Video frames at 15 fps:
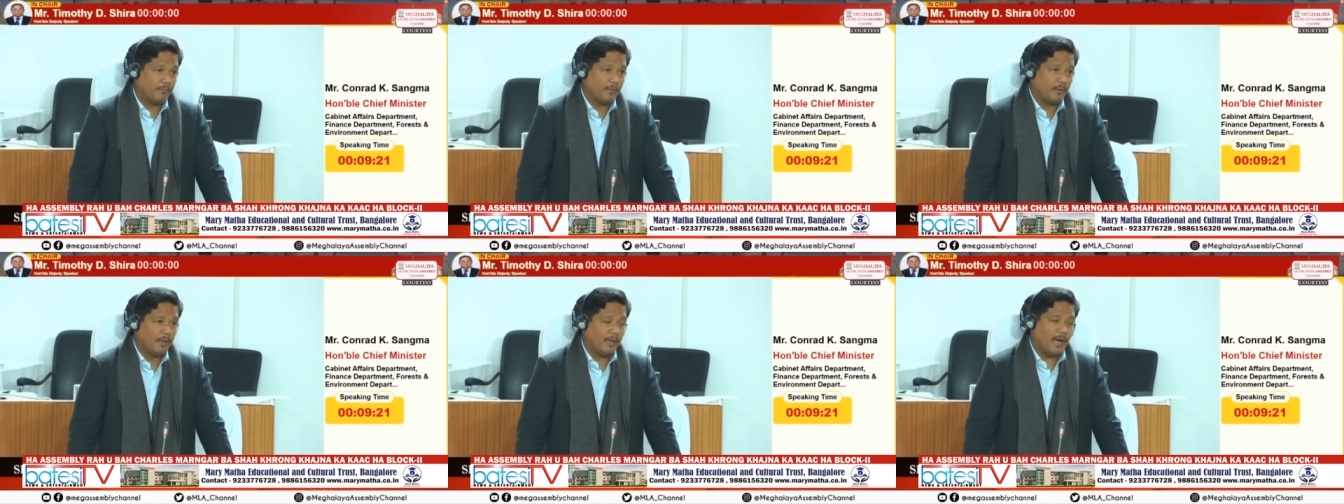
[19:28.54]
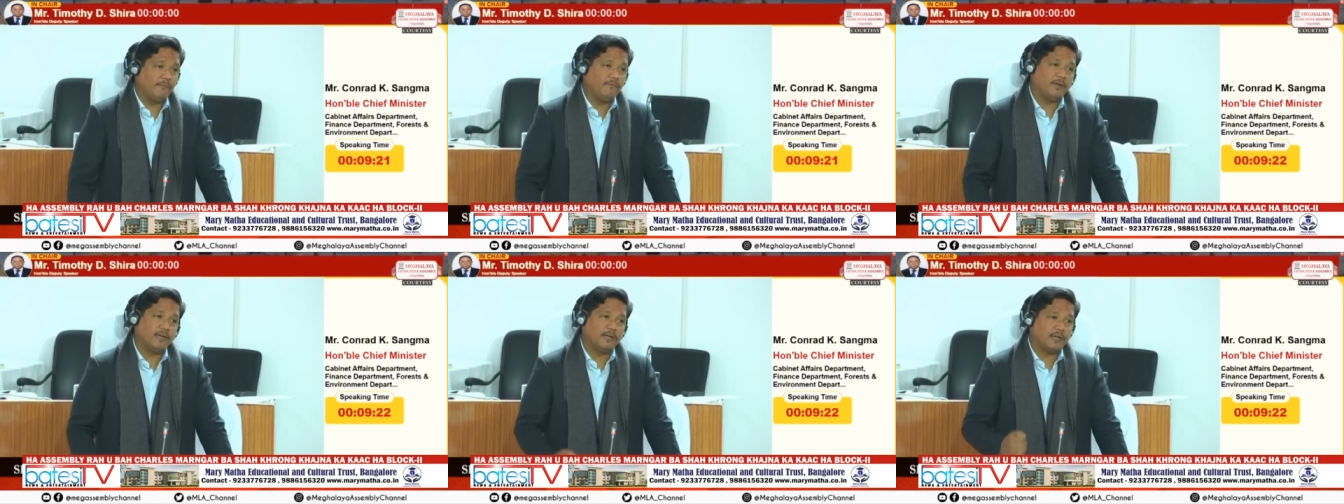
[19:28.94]
And
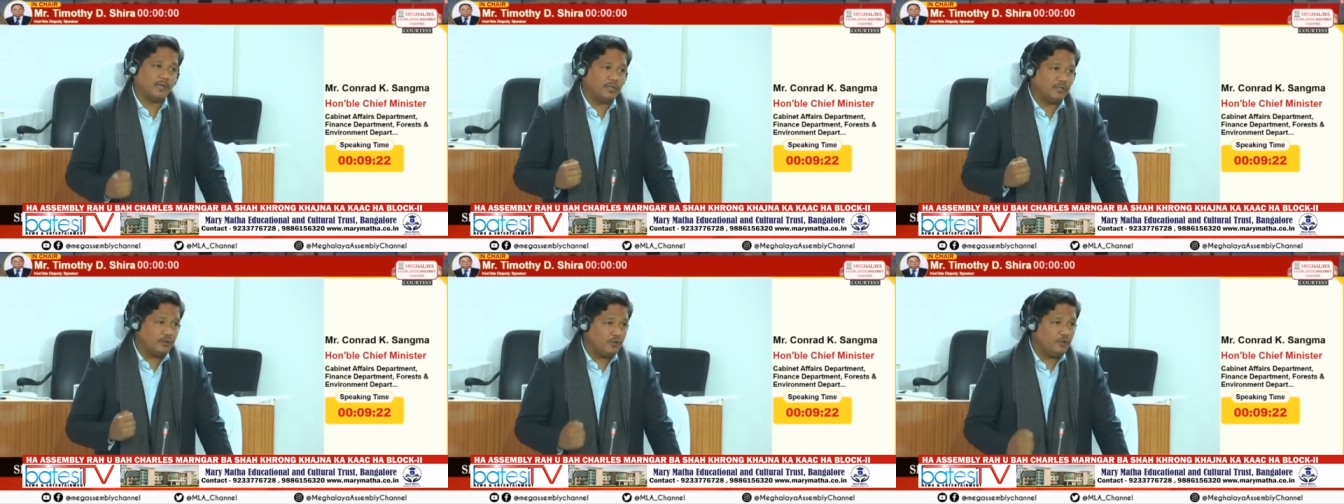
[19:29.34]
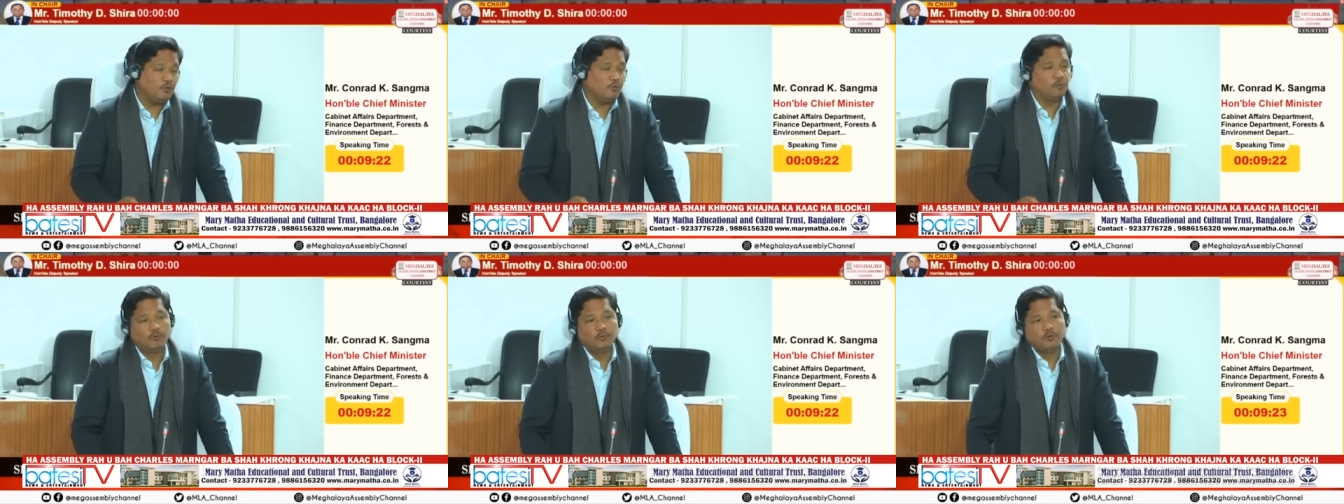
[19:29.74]
we can
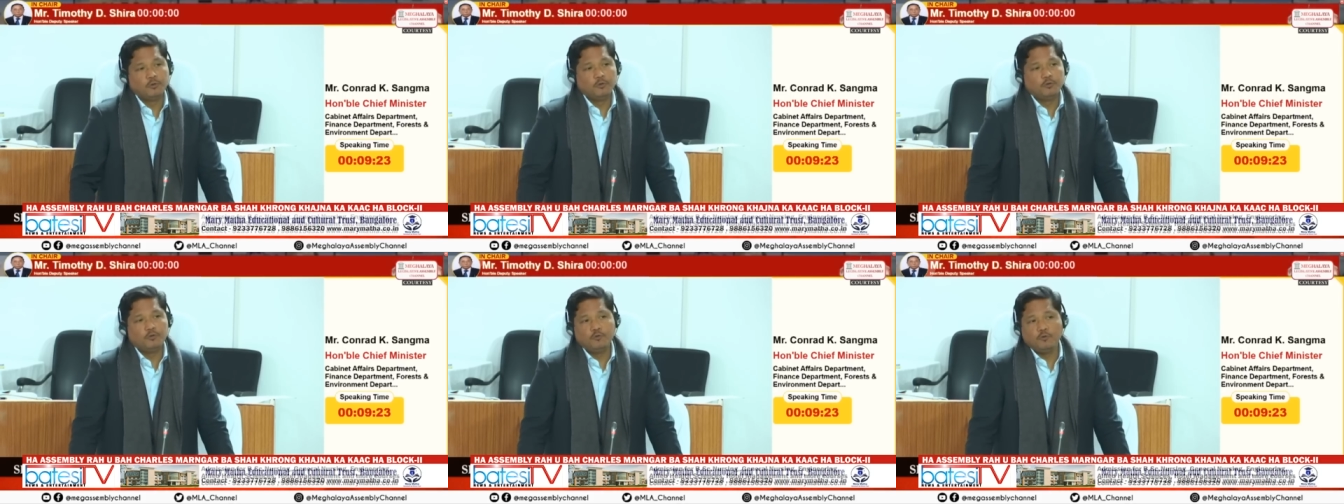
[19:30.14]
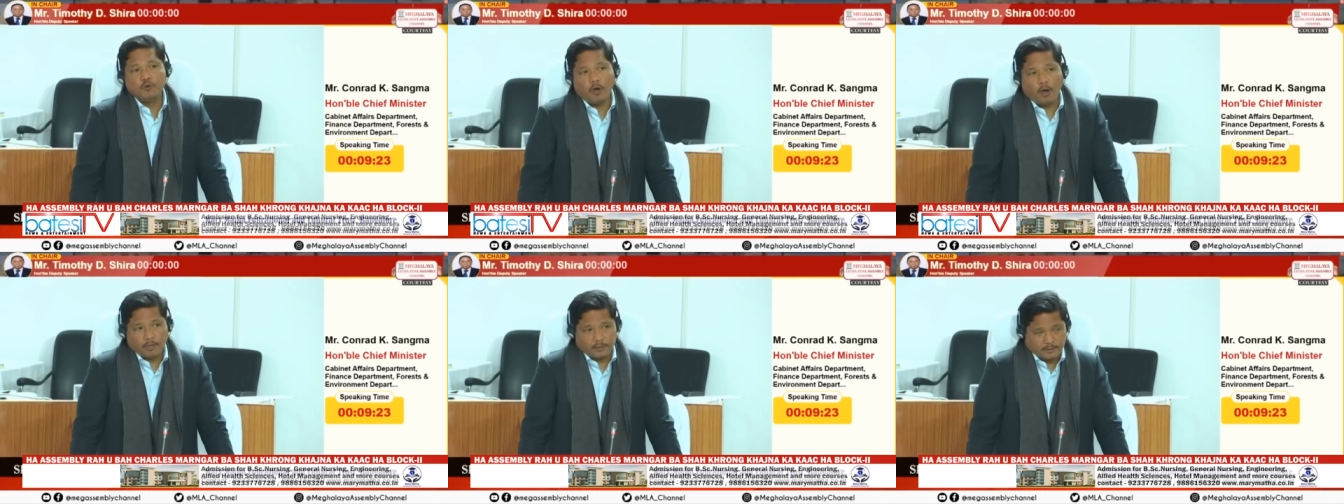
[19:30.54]
continue to
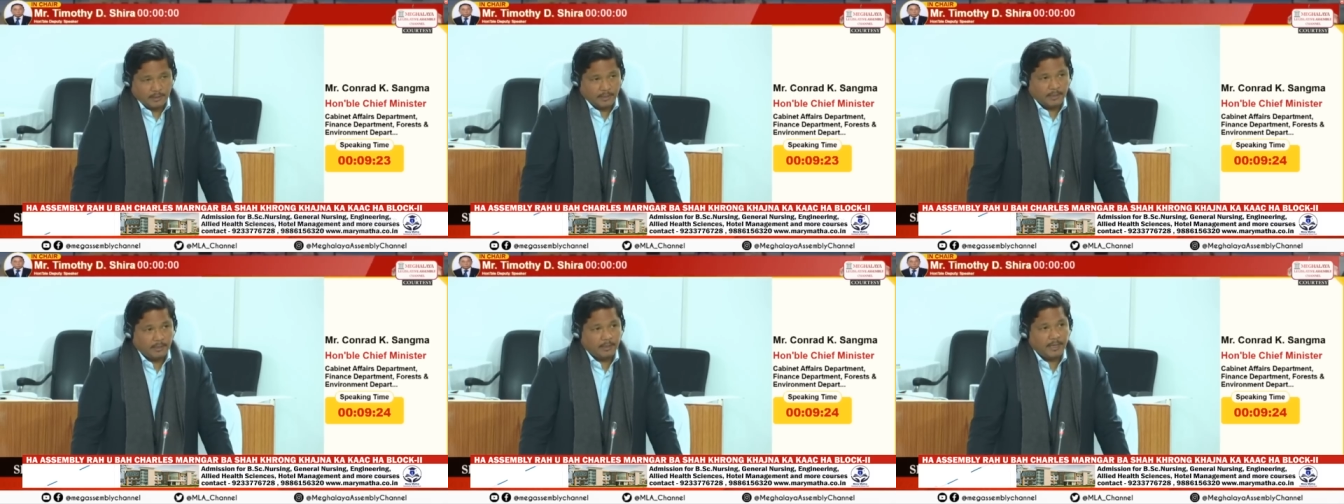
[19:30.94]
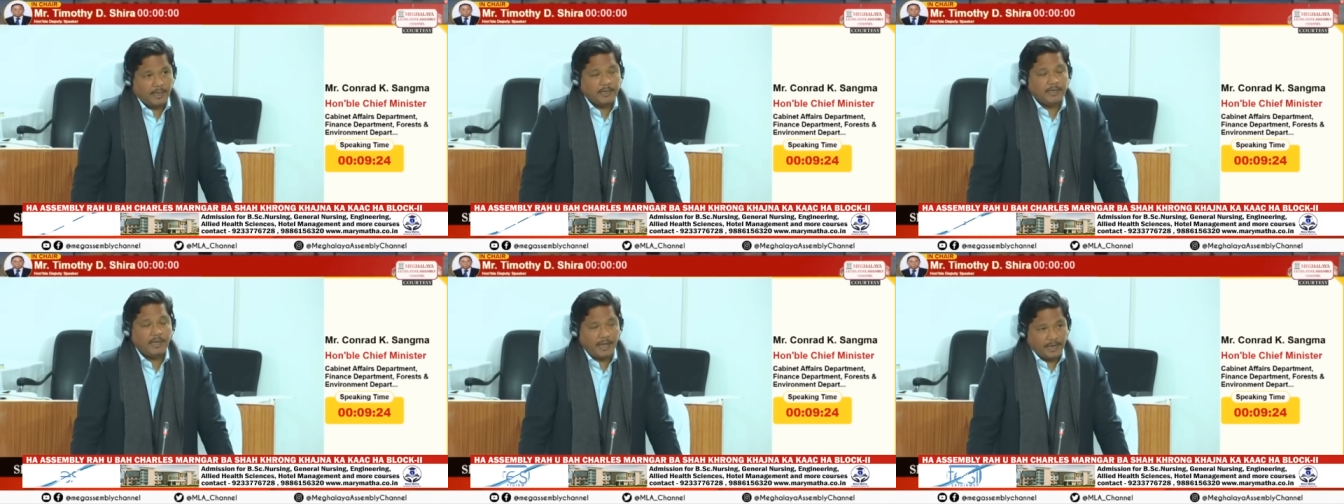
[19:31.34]
not
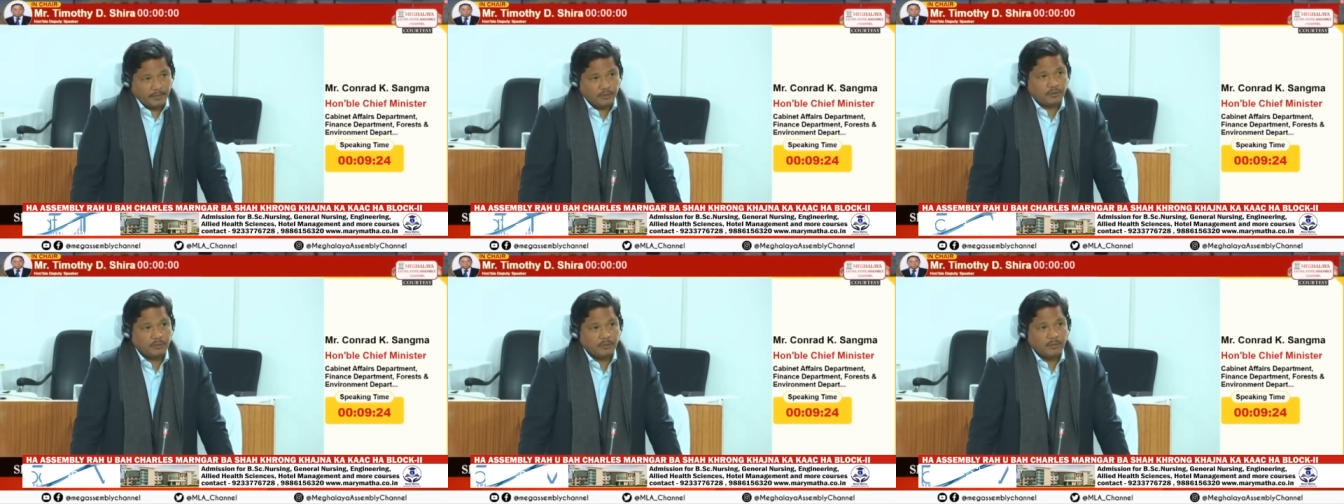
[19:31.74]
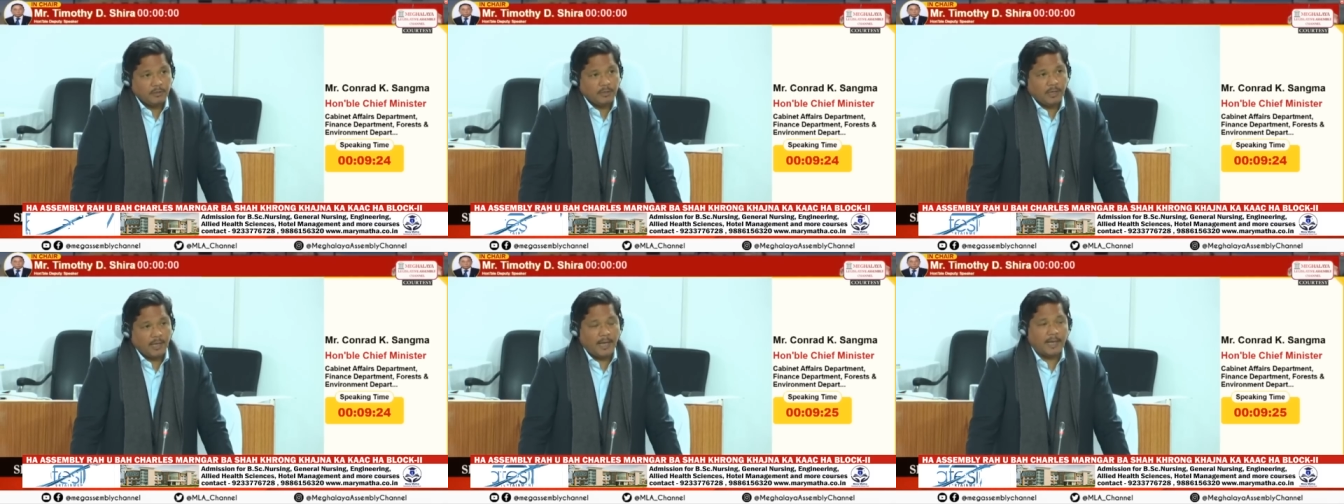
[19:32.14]
engage,
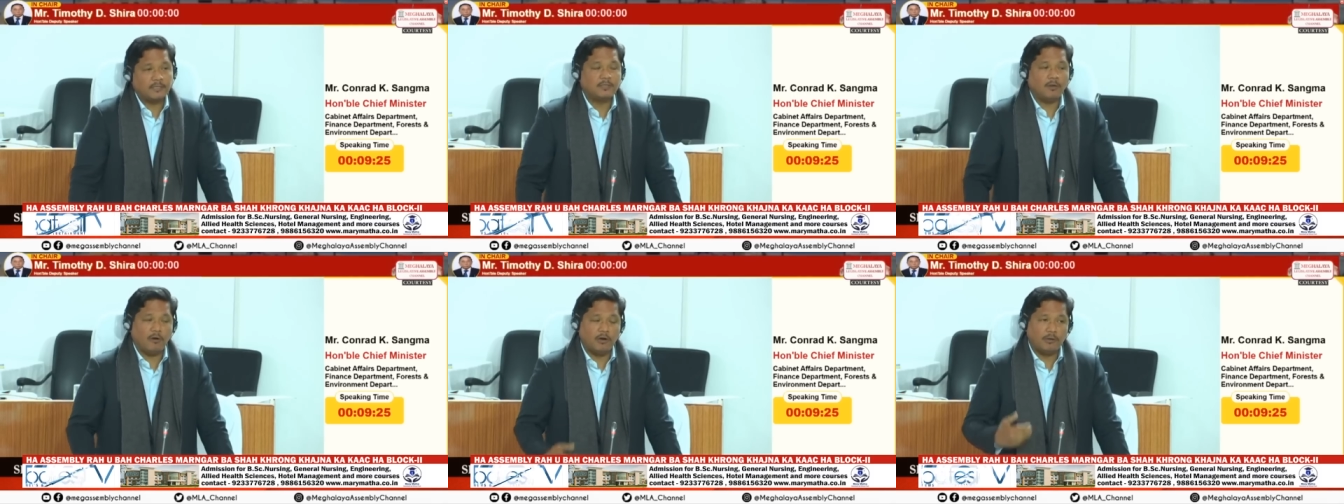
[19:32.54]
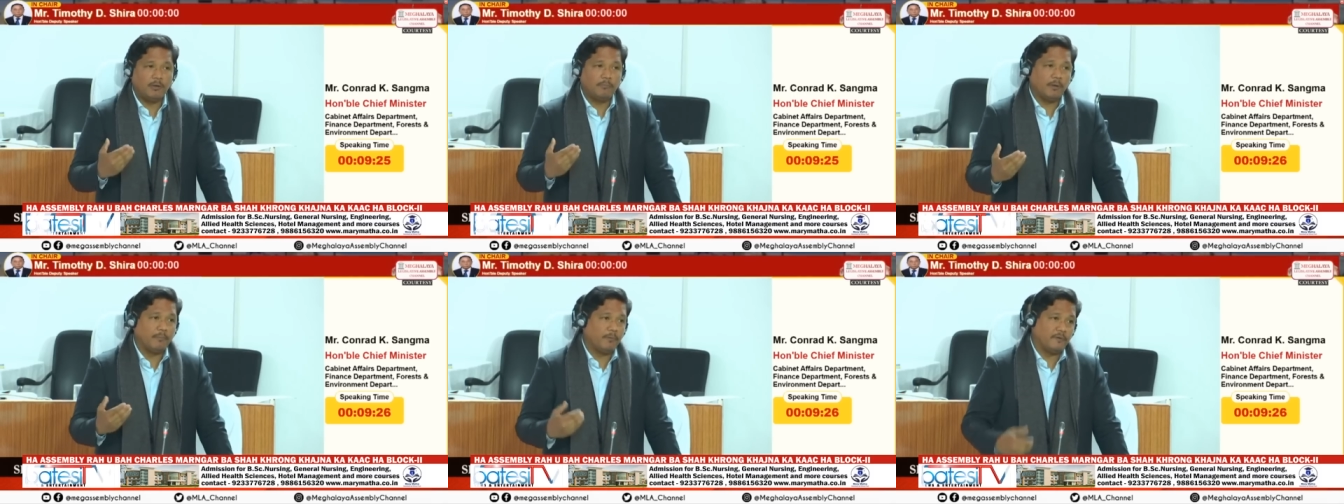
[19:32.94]
as the honorable
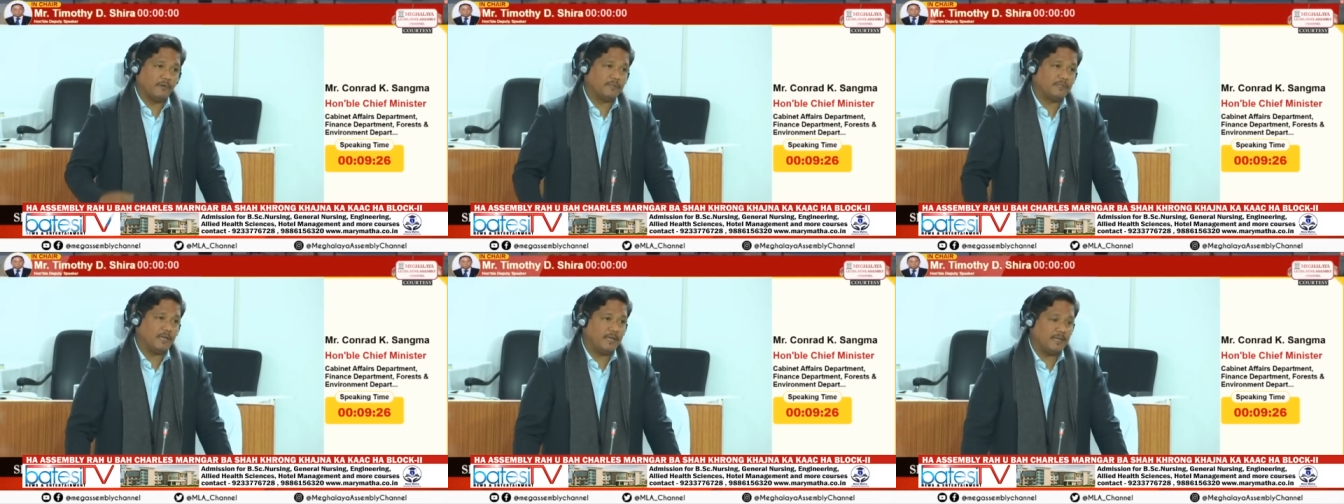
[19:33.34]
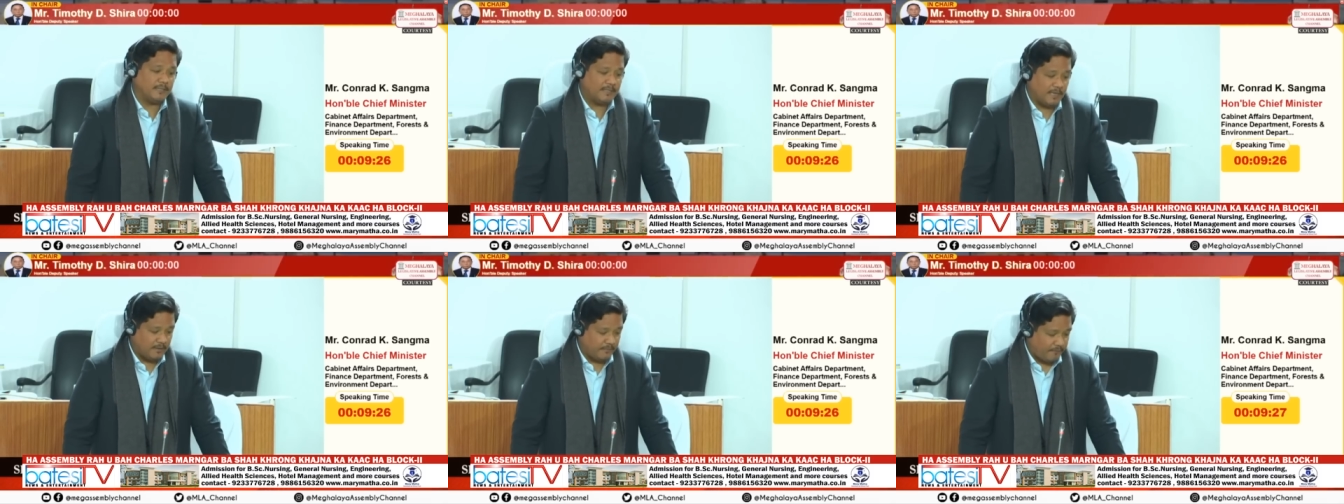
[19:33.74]
member was saying, is
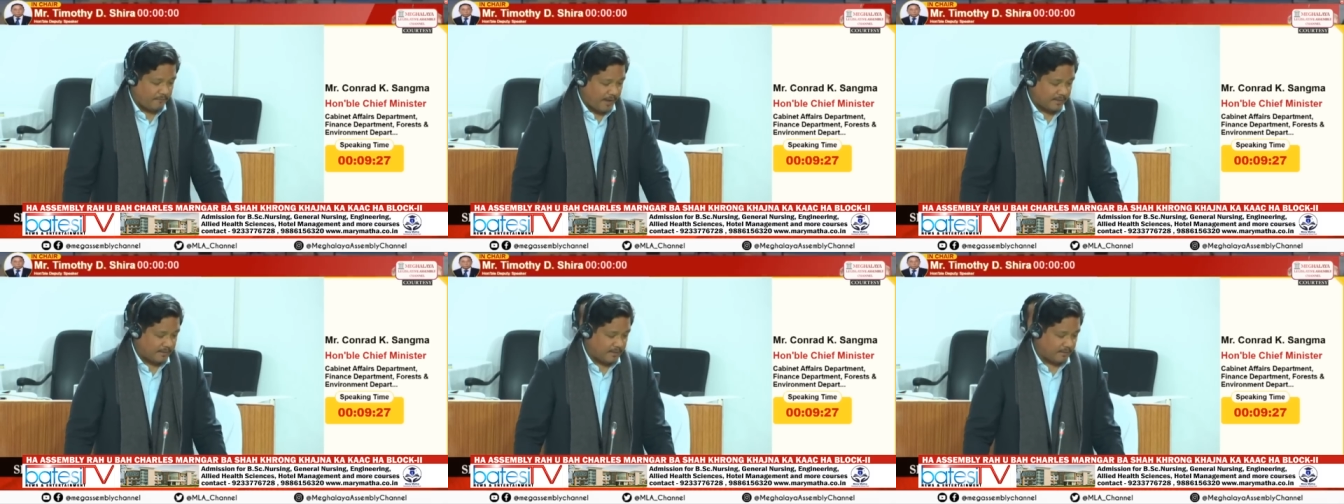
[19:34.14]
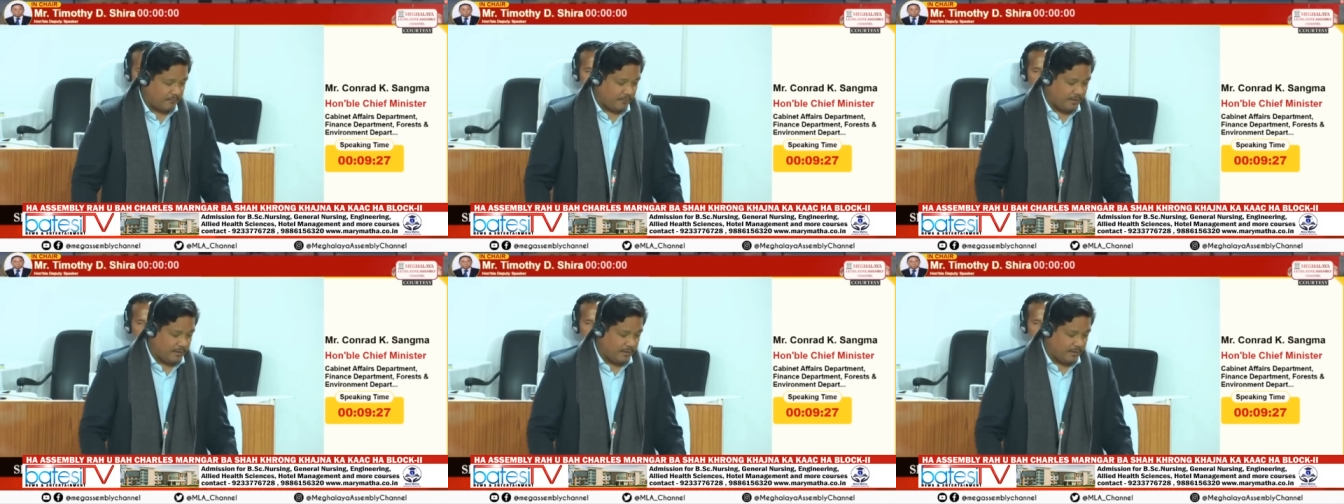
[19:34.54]
that the fact that we